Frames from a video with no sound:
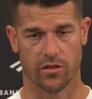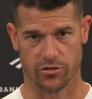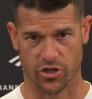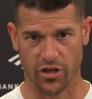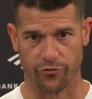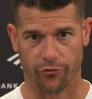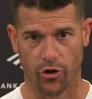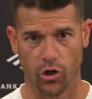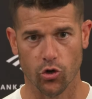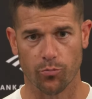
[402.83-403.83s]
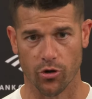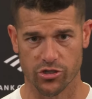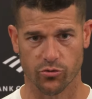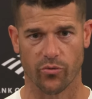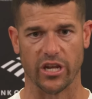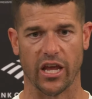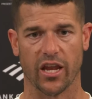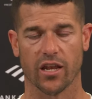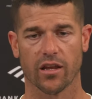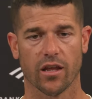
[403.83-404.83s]
There's good vertical push when we
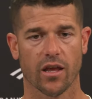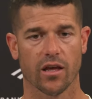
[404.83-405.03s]
need it.